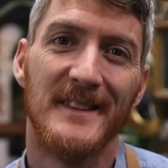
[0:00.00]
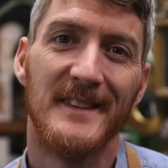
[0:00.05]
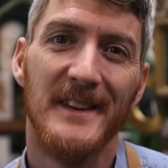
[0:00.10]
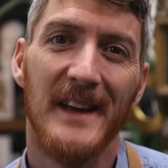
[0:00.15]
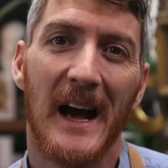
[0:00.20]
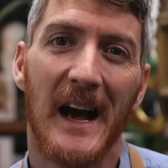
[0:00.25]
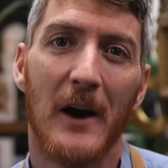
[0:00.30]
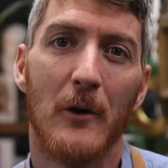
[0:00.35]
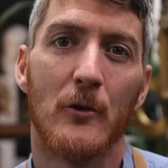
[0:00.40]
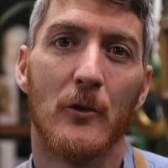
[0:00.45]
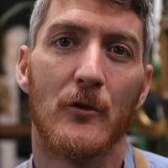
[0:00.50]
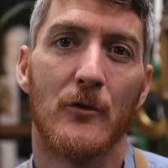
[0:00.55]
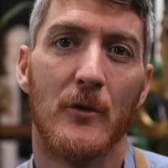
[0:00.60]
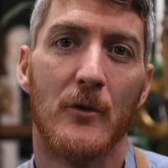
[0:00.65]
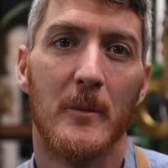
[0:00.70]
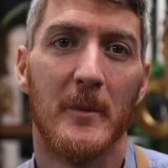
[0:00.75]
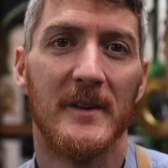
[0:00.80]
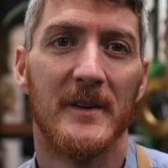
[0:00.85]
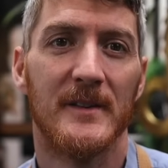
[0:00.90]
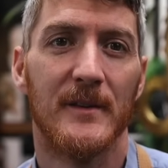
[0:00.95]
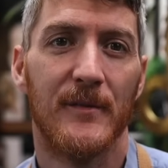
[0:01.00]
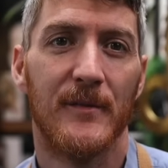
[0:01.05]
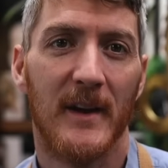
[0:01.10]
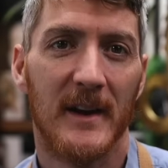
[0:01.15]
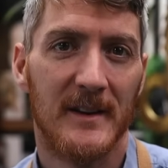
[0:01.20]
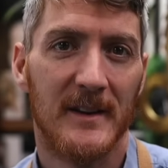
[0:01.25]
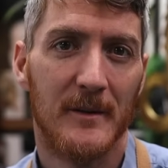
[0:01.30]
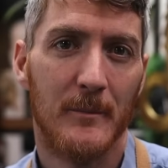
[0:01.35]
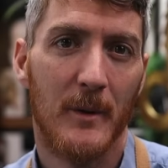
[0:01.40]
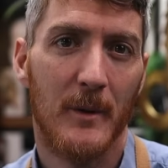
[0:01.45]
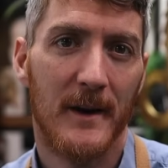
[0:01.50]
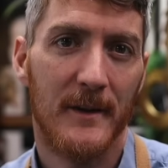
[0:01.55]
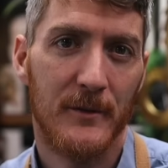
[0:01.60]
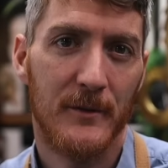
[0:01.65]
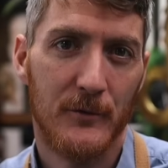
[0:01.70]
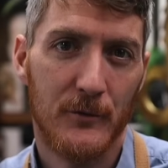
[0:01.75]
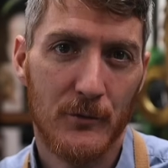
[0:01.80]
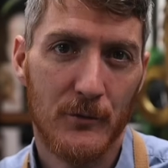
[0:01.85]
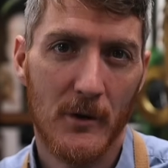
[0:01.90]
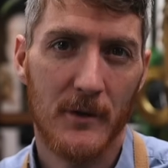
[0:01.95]
see how chroma is affected by
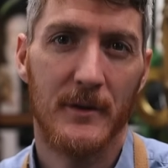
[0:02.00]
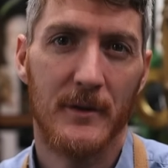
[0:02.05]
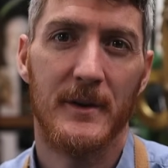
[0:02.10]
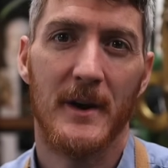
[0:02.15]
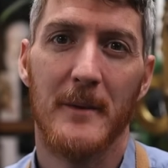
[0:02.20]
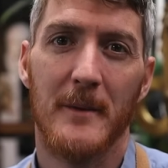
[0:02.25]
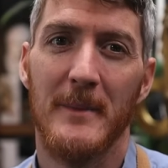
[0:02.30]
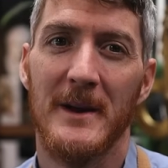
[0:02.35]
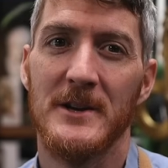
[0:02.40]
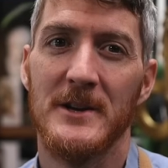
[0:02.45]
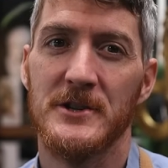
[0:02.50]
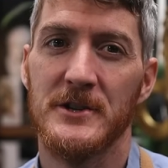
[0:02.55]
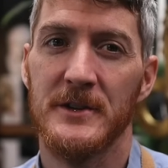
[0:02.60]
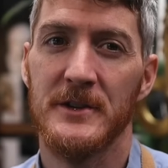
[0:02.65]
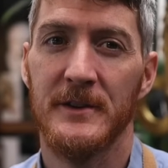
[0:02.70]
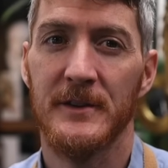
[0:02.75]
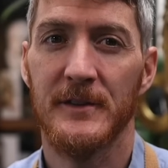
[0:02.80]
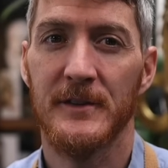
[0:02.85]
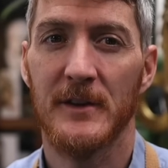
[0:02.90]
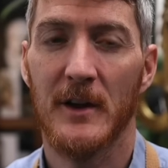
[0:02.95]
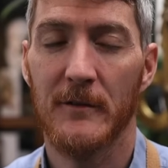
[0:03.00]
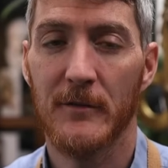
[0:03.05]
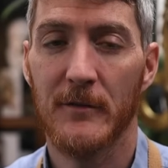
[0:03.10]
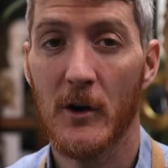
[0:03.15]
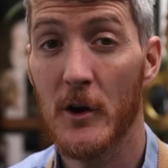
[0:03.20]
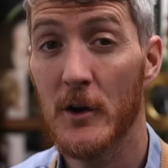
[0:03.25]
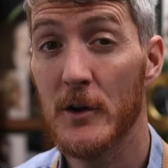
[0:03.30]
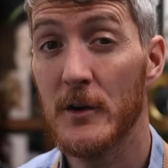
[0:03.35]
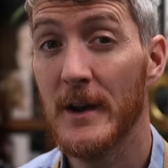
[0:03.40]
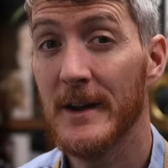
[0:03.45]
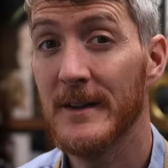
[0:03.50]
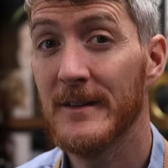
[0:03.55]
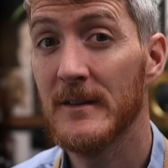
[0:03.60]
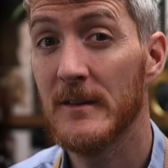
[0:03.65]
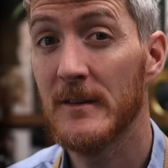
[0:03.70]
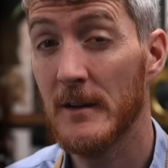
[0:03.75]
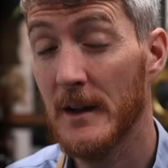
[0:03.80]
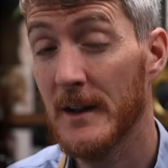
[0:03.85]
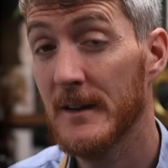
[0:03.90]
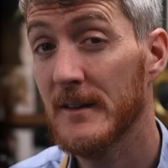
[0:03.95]
the two other dimensions of color, and
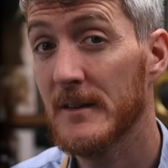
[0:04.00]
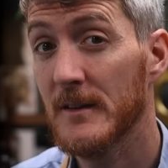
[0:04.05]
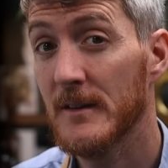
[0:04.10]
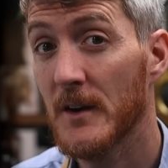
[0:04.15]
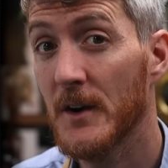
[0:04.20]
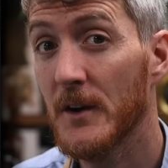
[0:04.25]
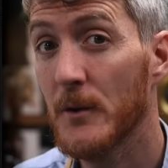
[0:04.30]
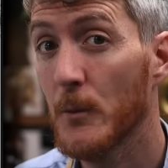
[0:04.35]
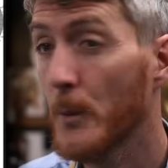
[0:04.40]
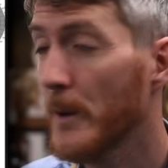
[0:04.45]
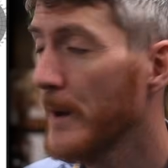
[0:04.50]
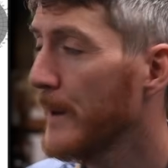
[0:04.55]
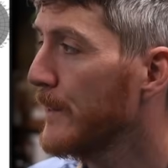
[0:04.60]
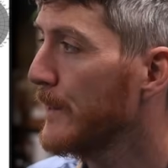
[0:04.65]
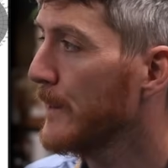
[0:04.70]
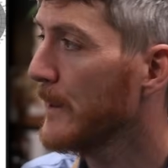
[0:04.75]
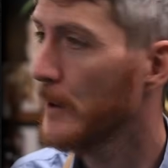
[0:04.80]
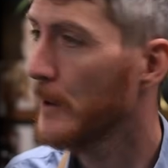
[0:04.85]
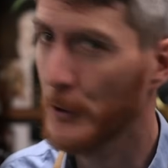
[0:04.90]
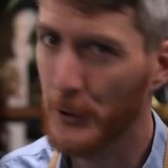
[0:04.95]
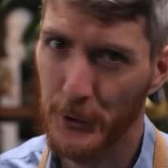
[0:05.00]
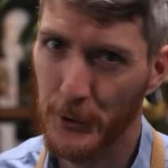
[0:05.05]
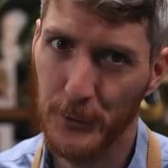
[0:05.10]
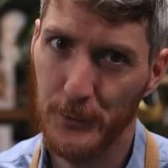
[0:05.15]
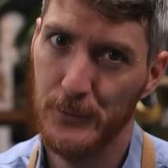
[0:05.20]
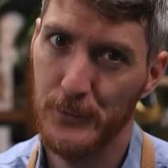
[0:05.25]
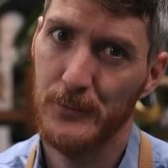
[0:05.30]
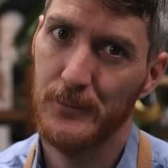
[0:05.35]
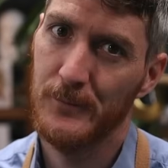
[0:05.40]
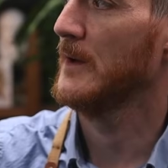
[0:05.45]
let's start with hue.